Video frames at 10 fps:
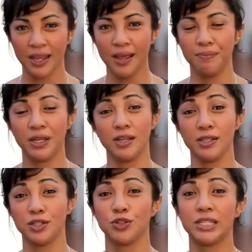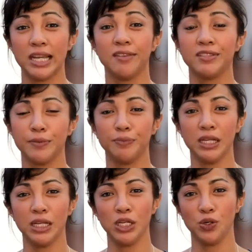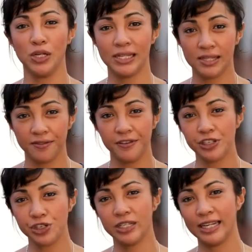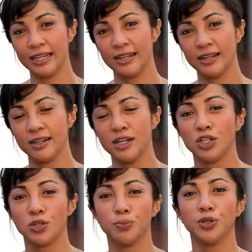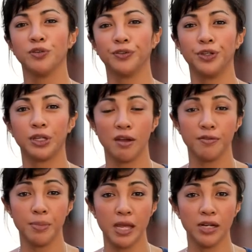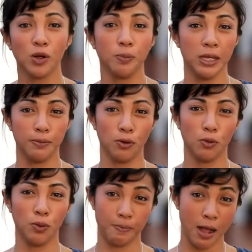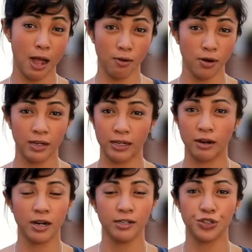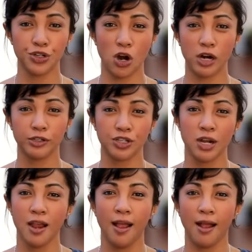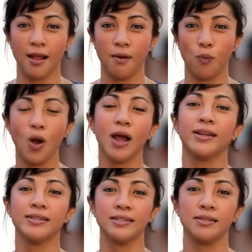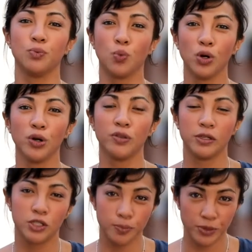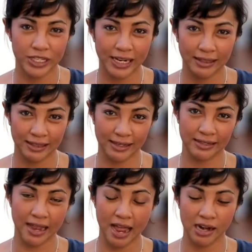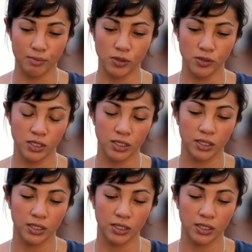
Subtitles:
Because to save something, you need sufficient data to prove to the government or people with power that are in charge, why does it worth to protect these animals?